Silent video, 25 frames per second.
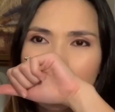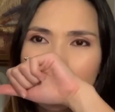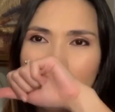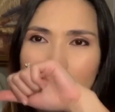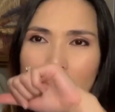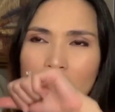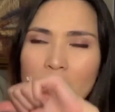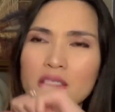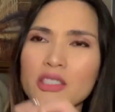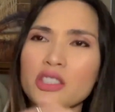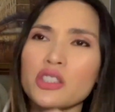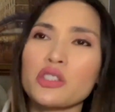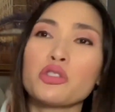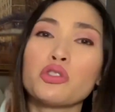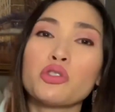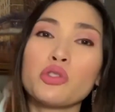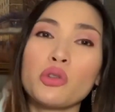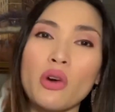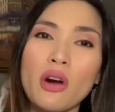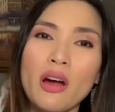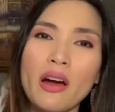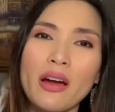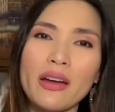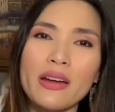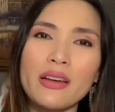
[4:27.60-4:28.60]
that's
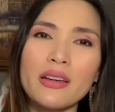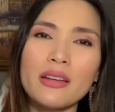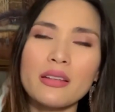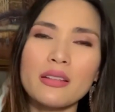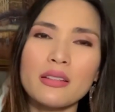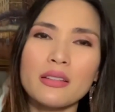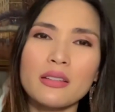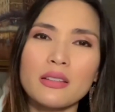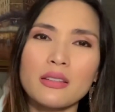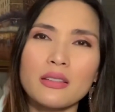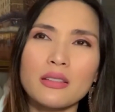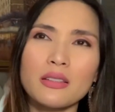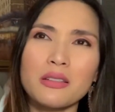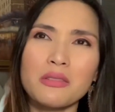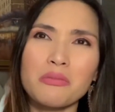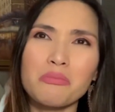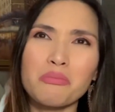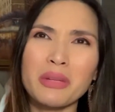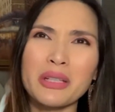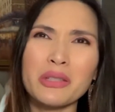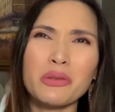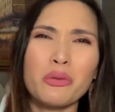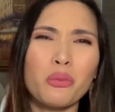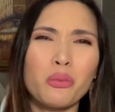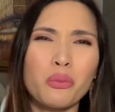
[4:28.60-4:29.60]
dry
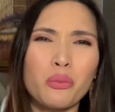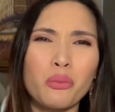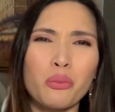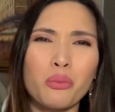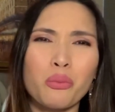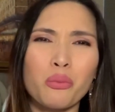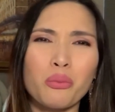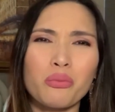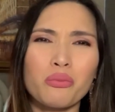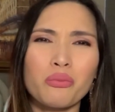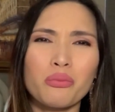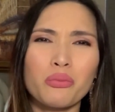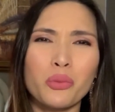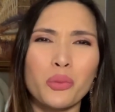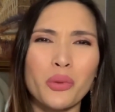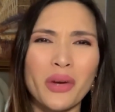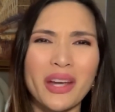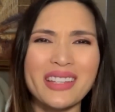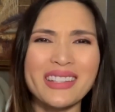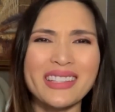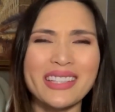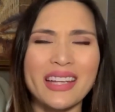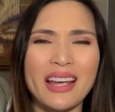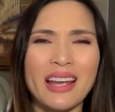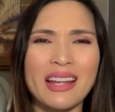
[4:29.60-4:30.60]
but
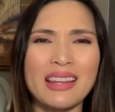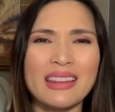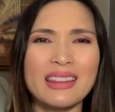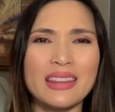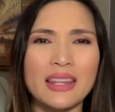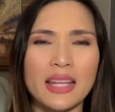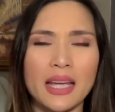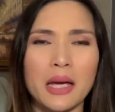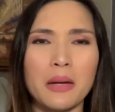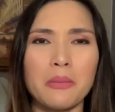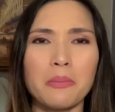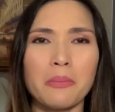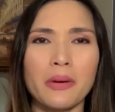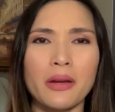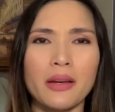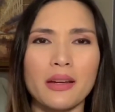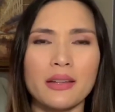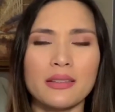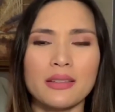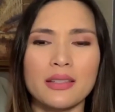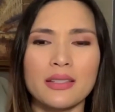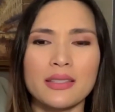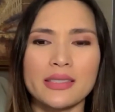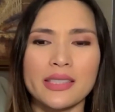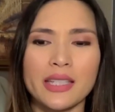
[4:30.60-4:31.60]
wet and damp
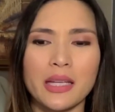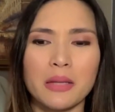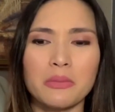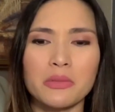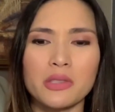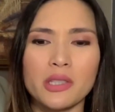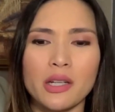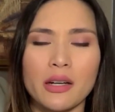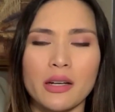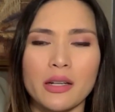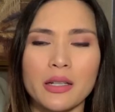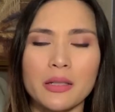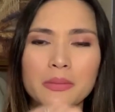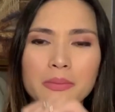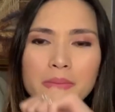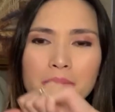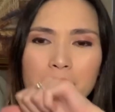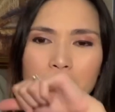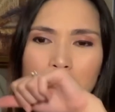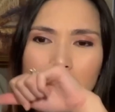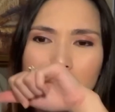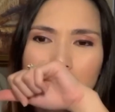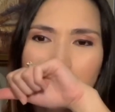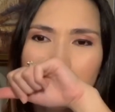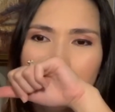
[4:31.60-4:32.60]
at the same time.
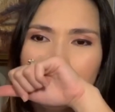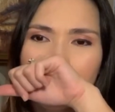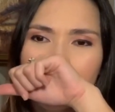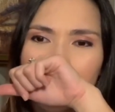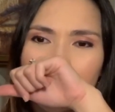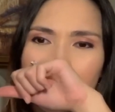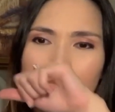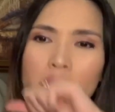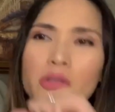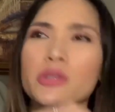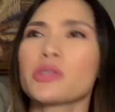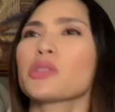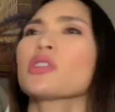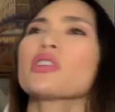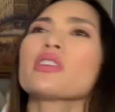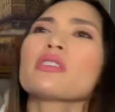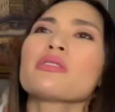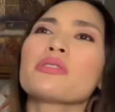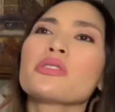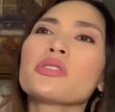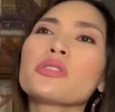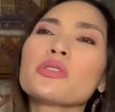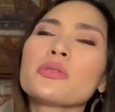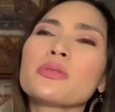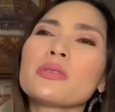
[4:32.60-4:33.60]
So if
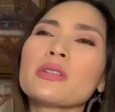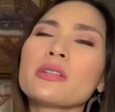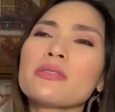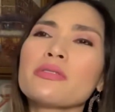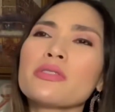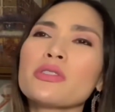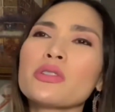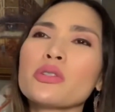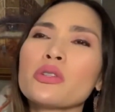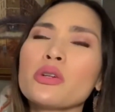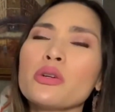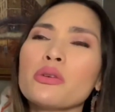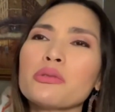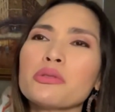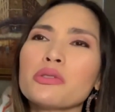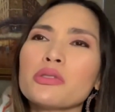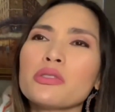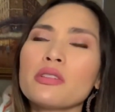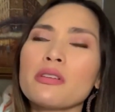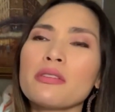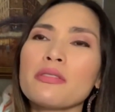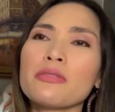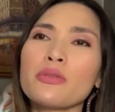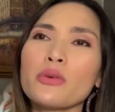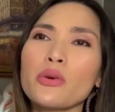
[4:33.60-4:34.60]
you go to
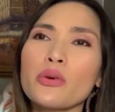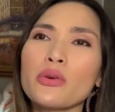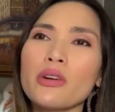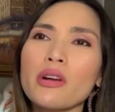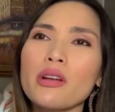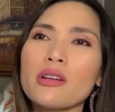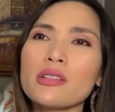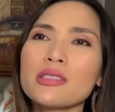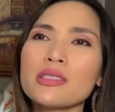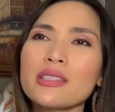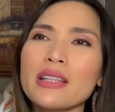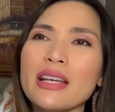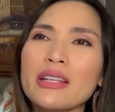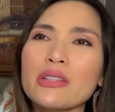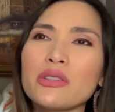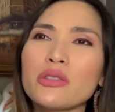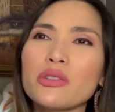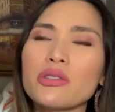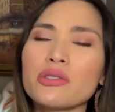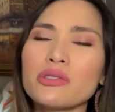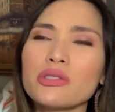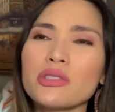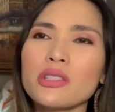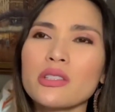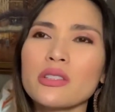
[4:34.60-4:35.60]
the forest and
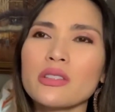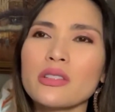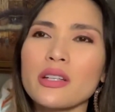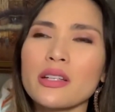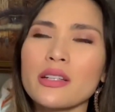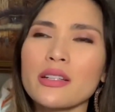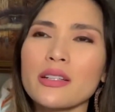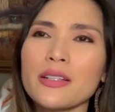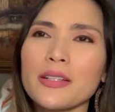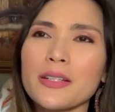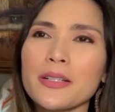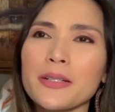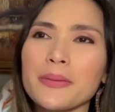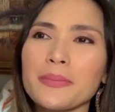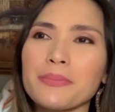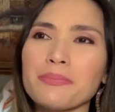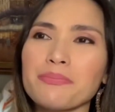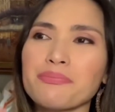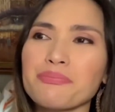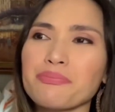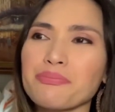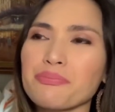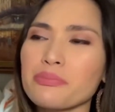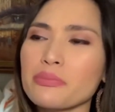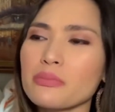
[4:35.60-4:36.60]
you see like a
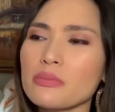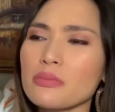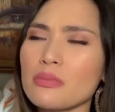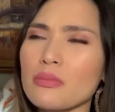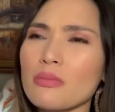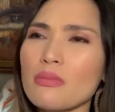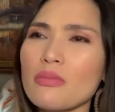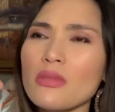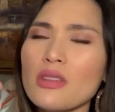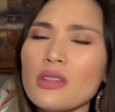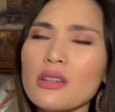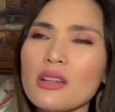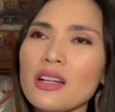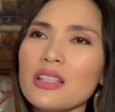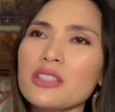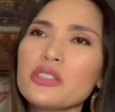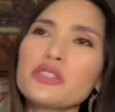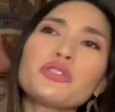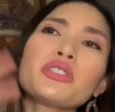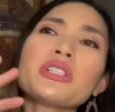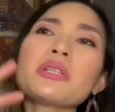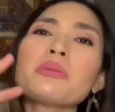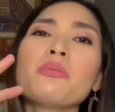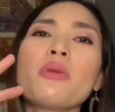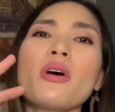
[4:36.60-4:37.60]

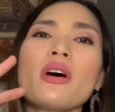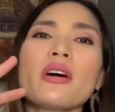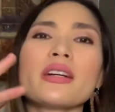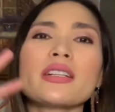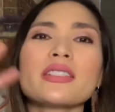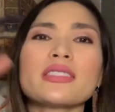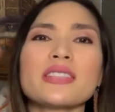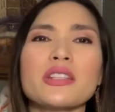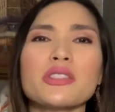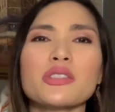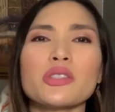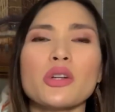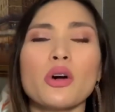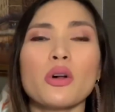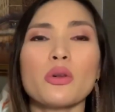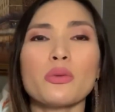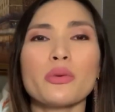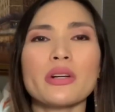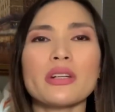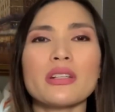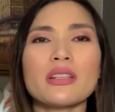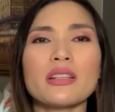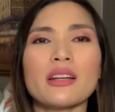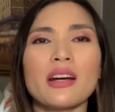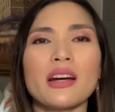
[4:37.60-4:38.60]
tree bark that's
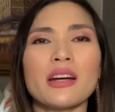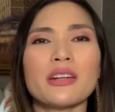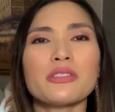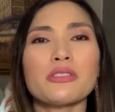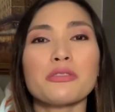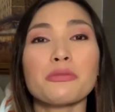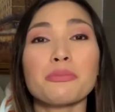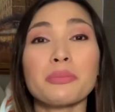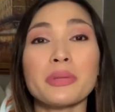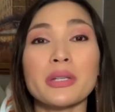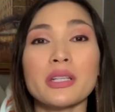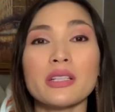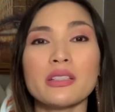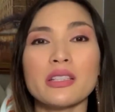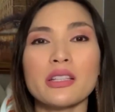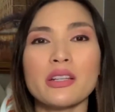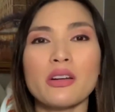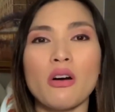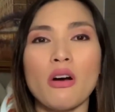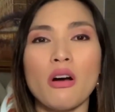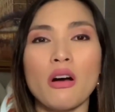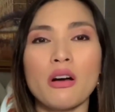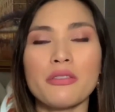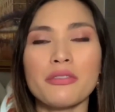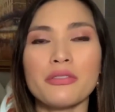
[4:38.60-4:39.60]
already kind of peeling
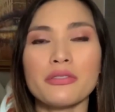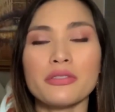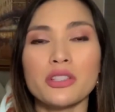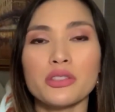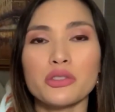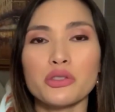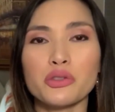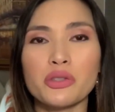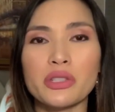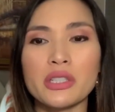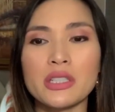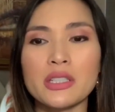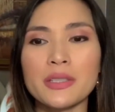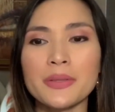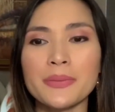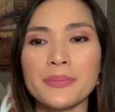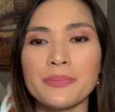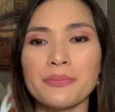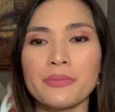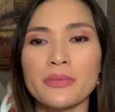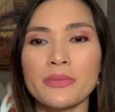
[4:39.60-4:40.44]
off the tree,